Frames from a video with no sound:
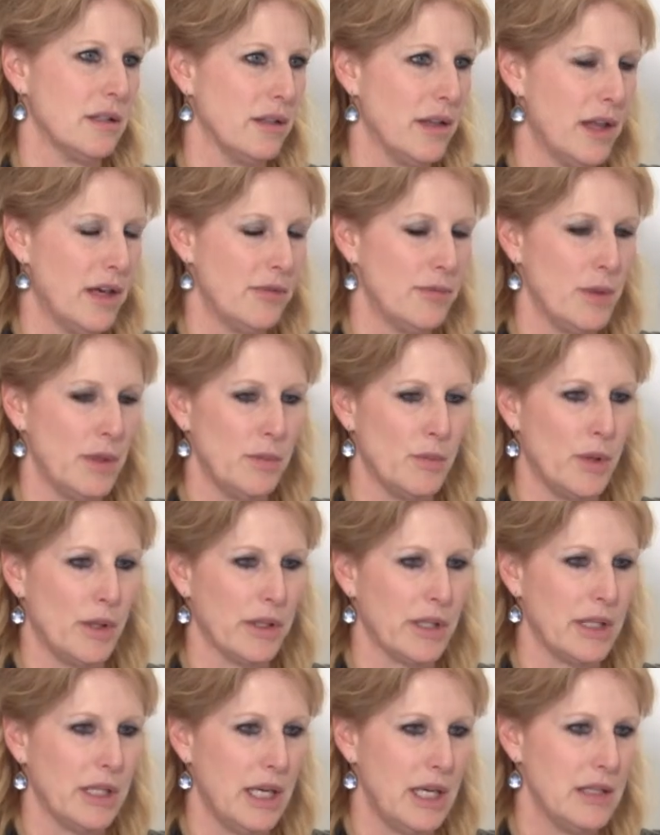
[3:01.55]
In a lot of middle
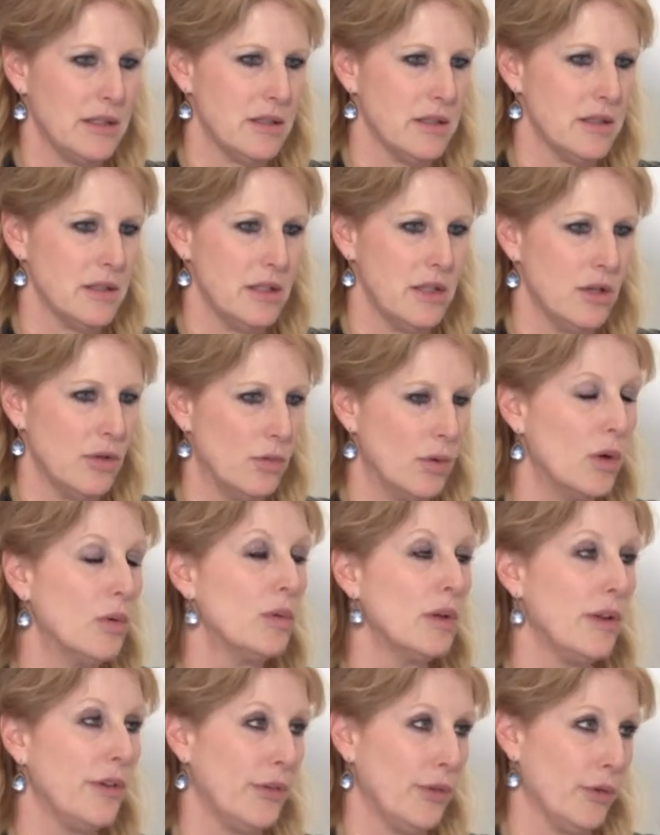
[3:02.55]
market cases, your
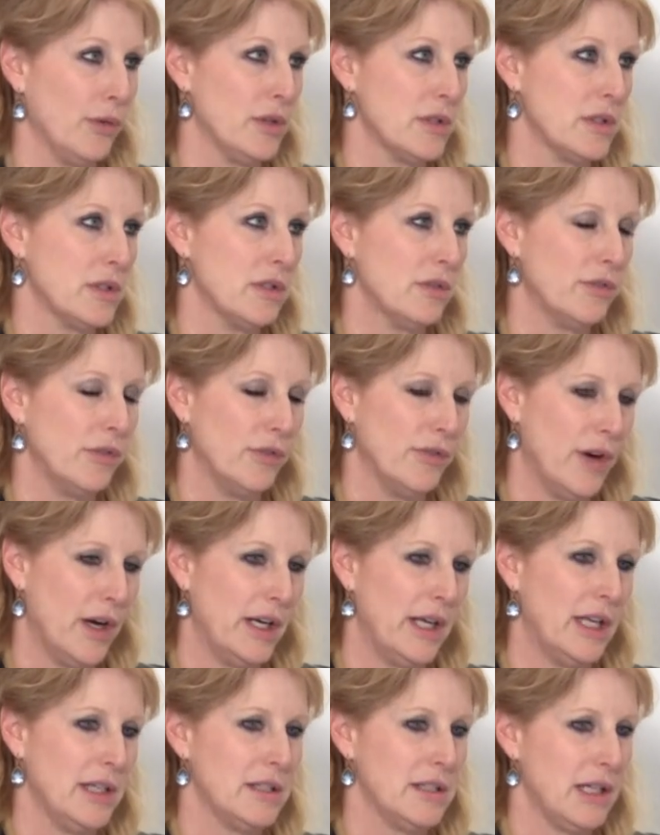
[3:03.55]
only source for
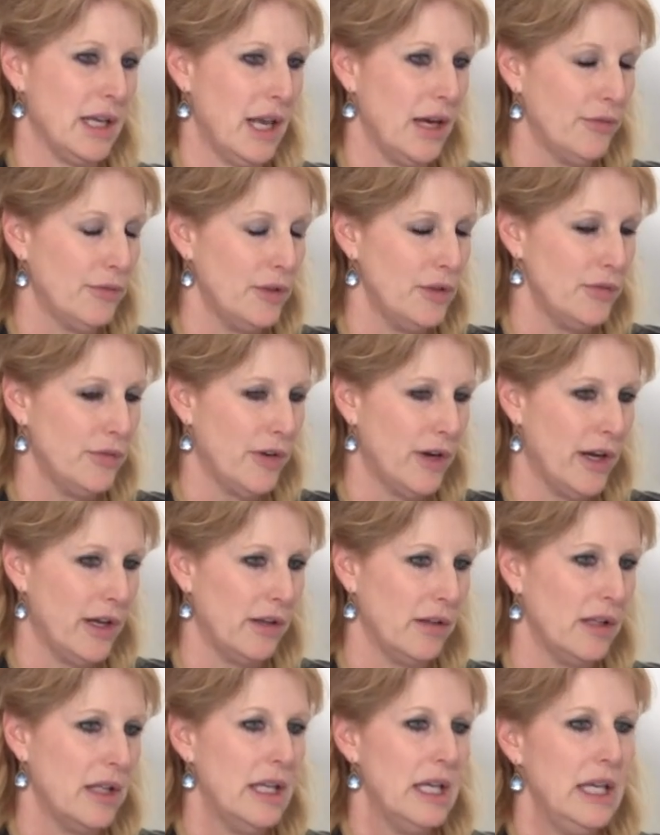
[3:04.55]
financing after you
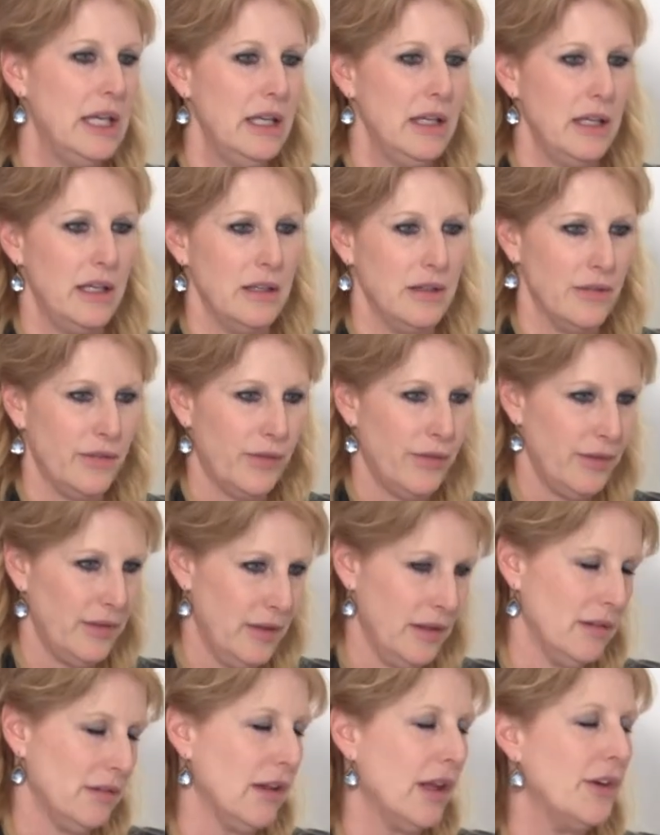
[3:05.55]
file is
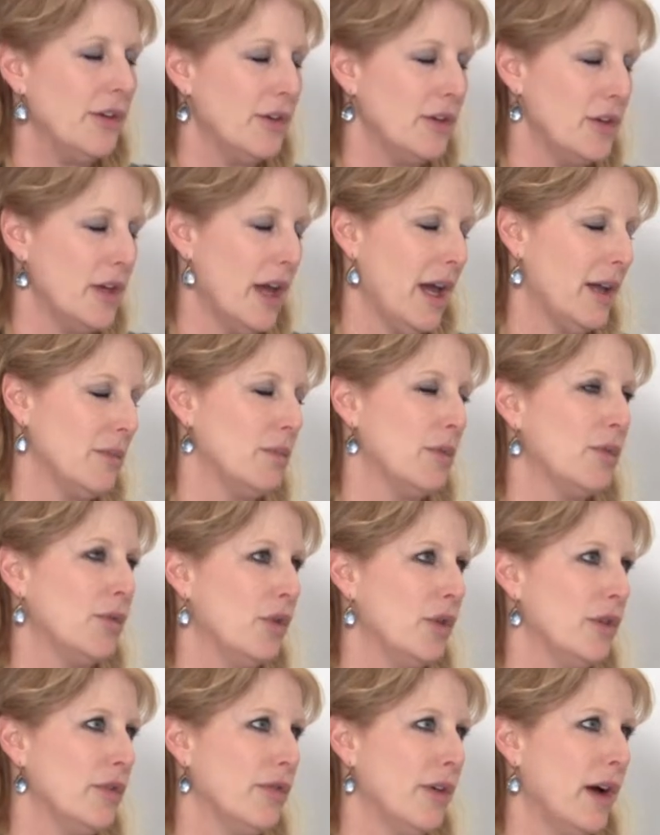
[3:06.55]
the lender you had
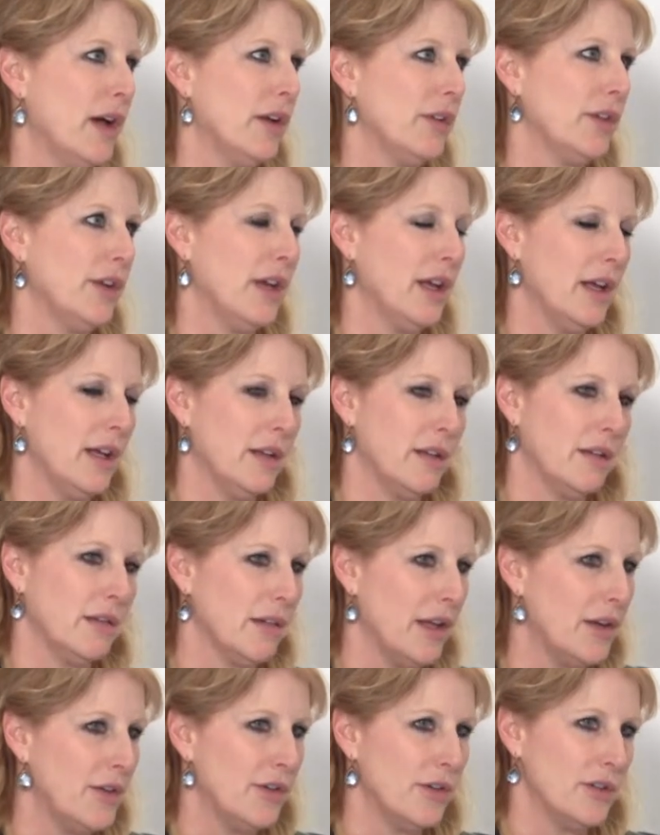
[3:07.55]
before you filed. And the
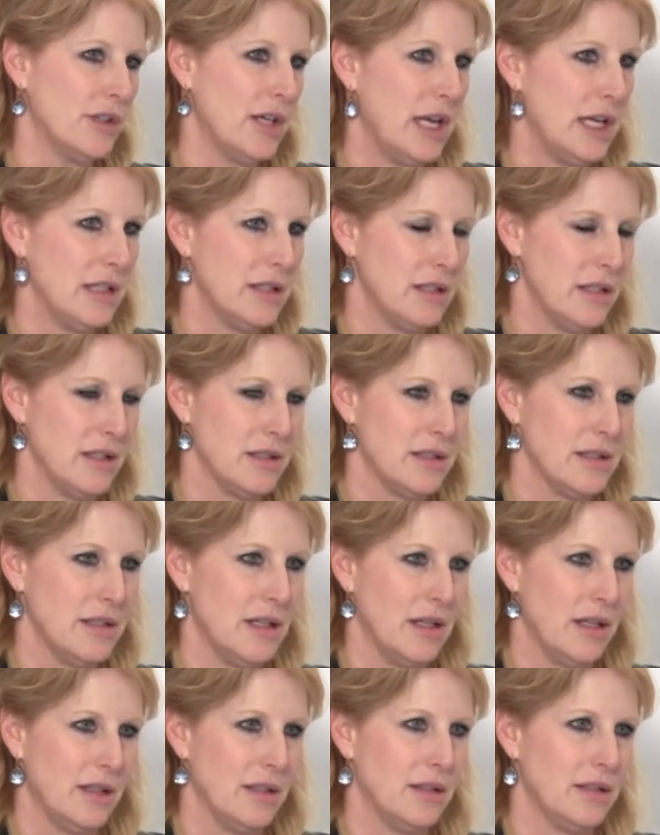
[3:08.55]
lender takes this
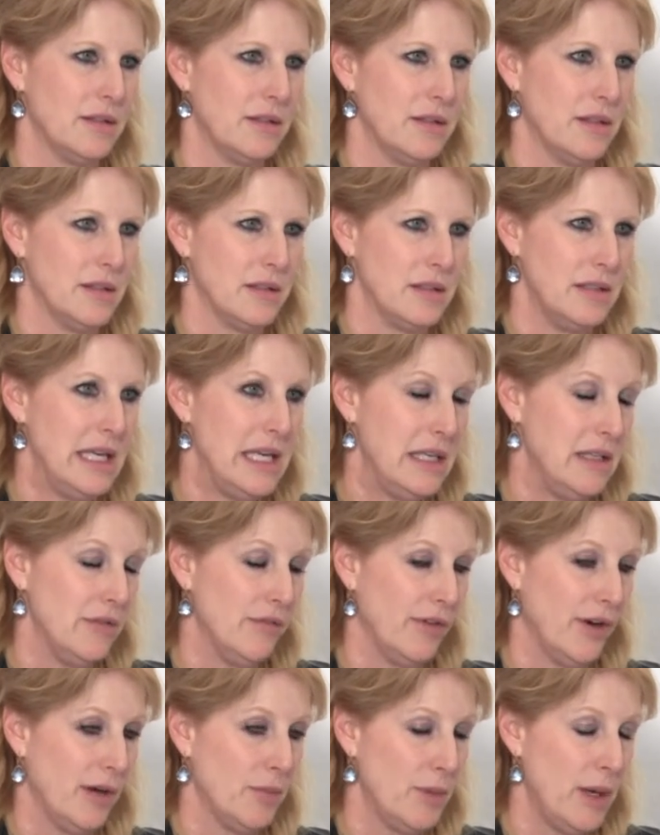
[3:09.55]
need to
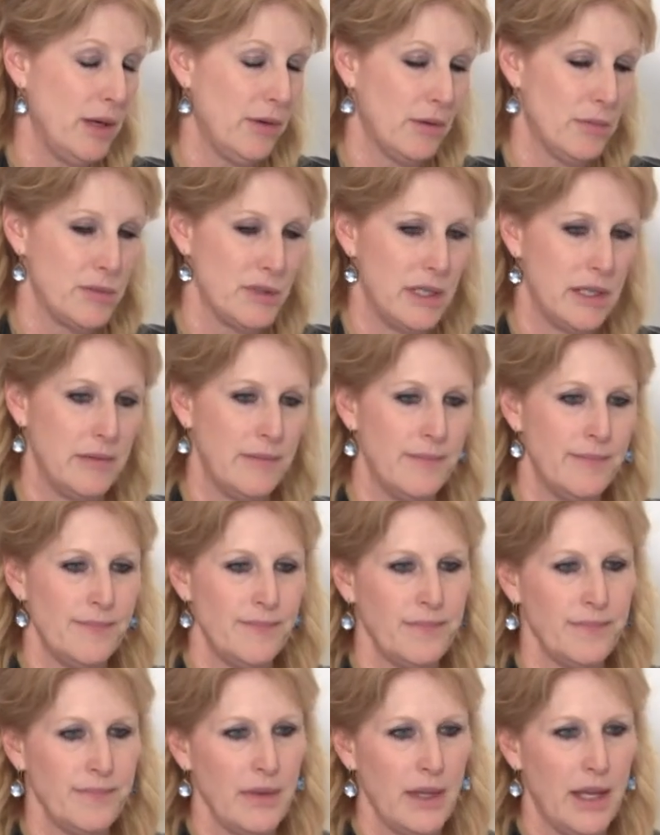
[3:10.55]
file bankruptcy
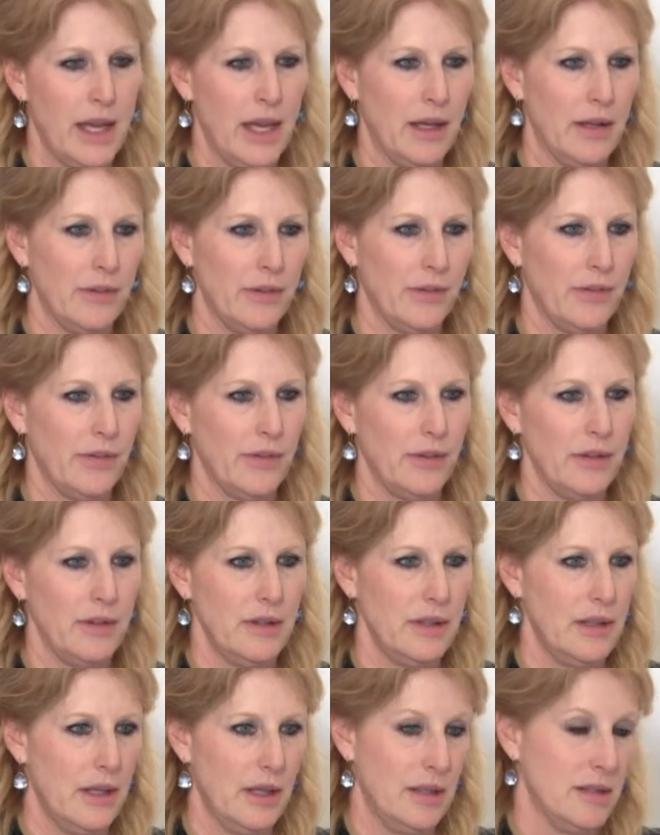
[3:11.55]
as,
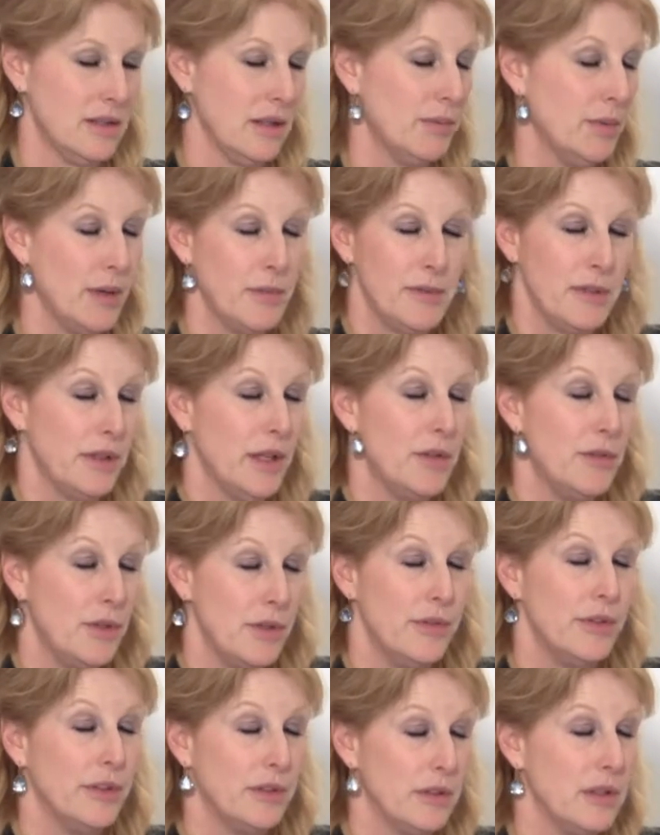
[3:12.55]
and sometimes the lender
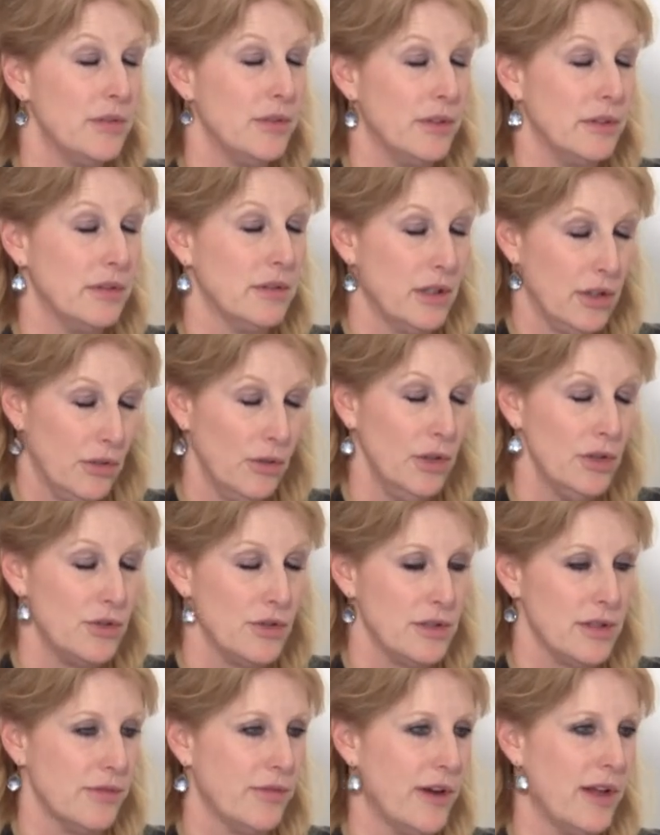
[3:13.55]
even
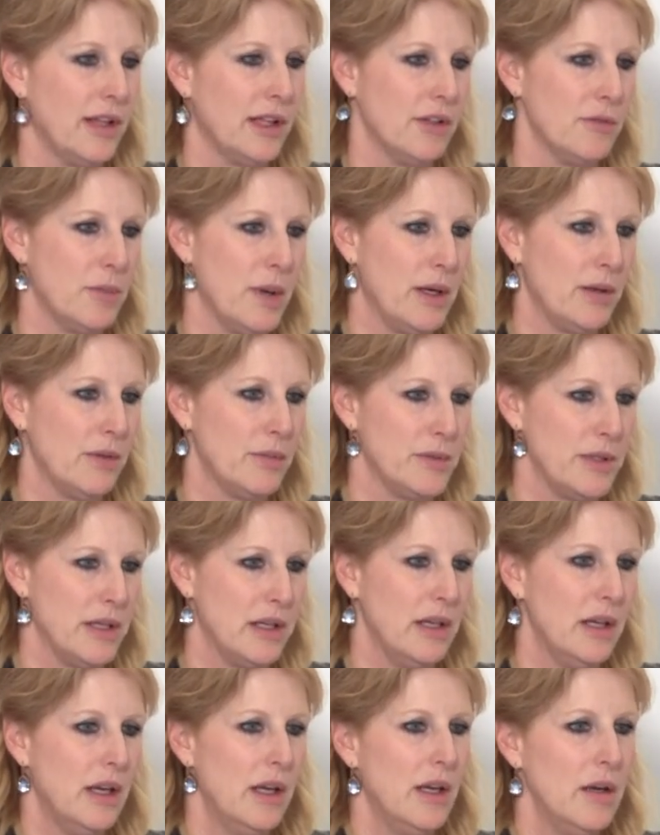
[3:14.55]
encourages the filing of
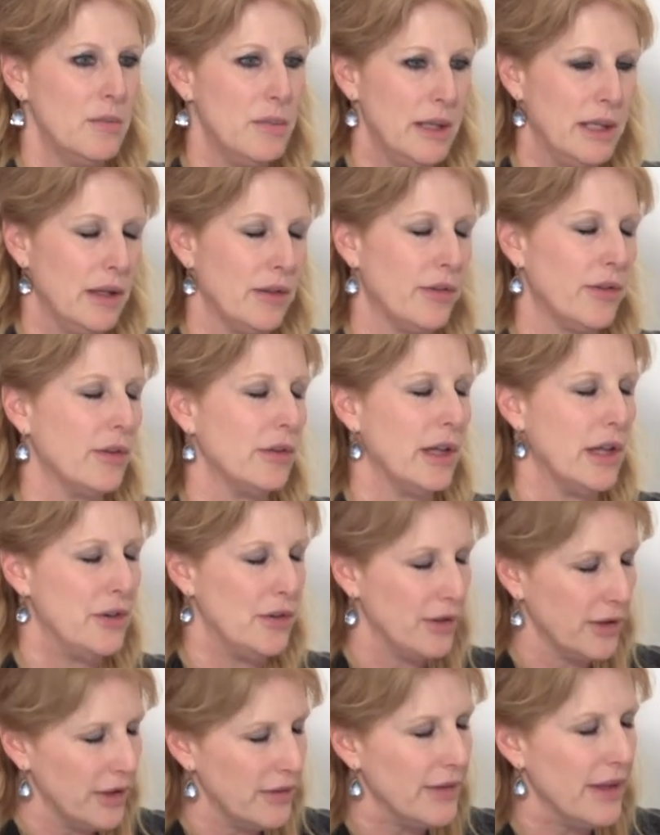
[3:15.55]
bankruptcy because the
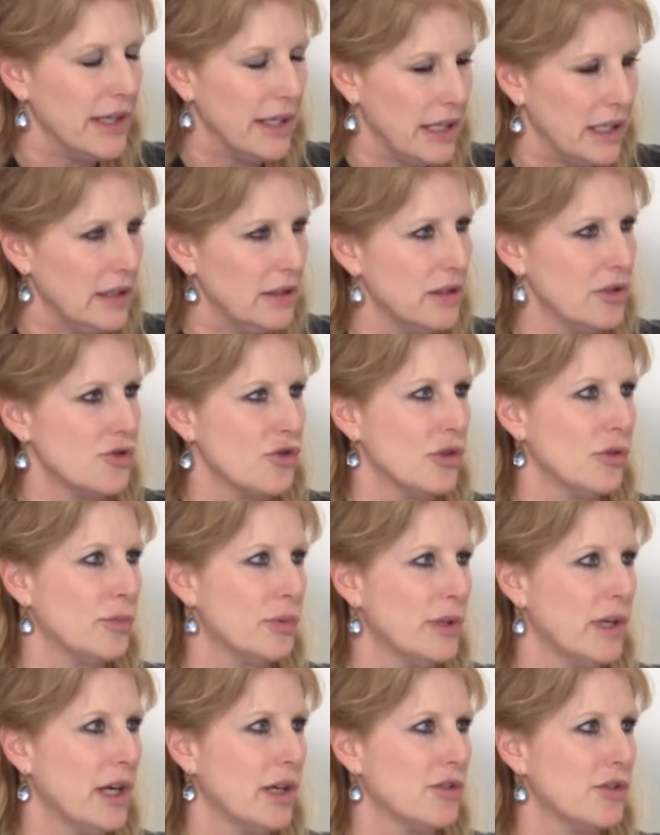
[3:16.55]
lender can then get additional
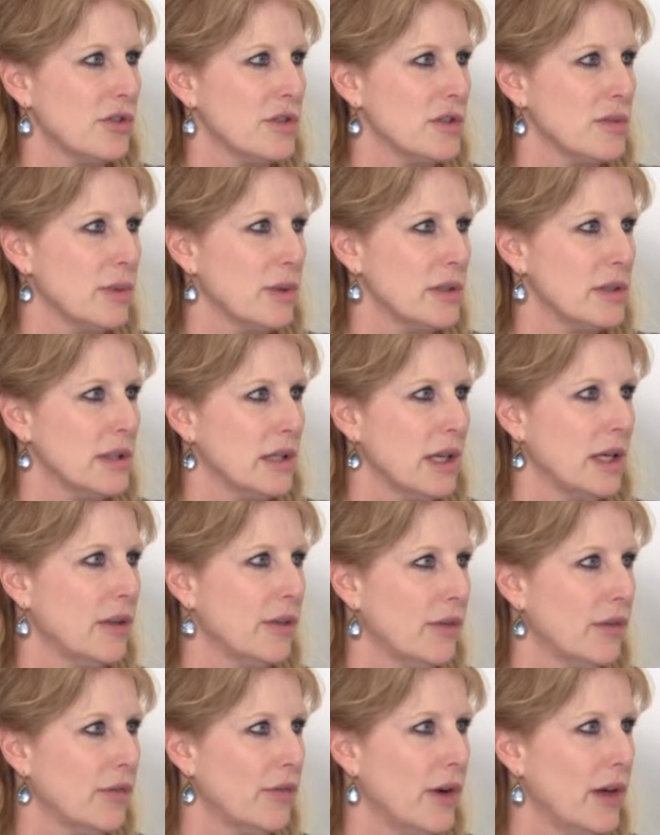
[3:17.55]
protections once the
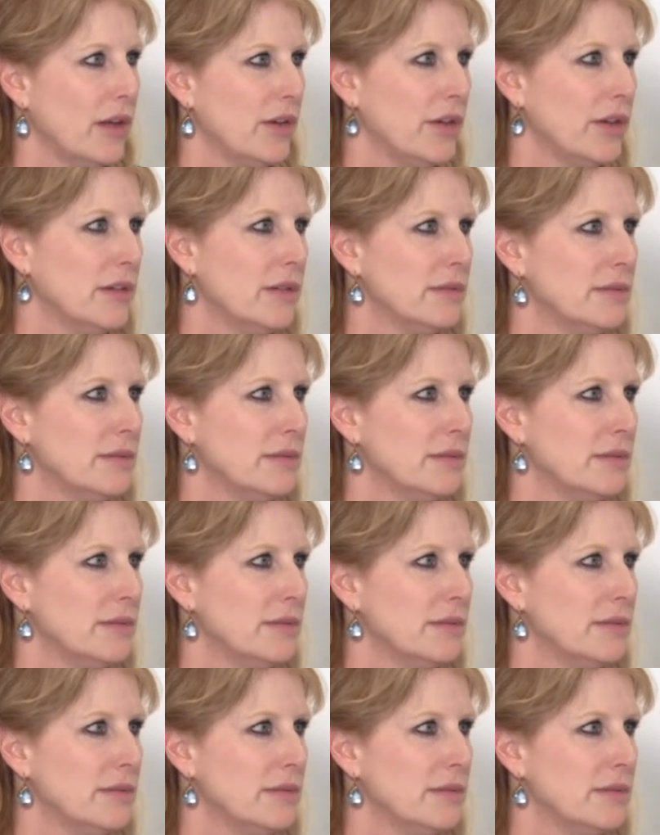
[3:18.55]
case is filed.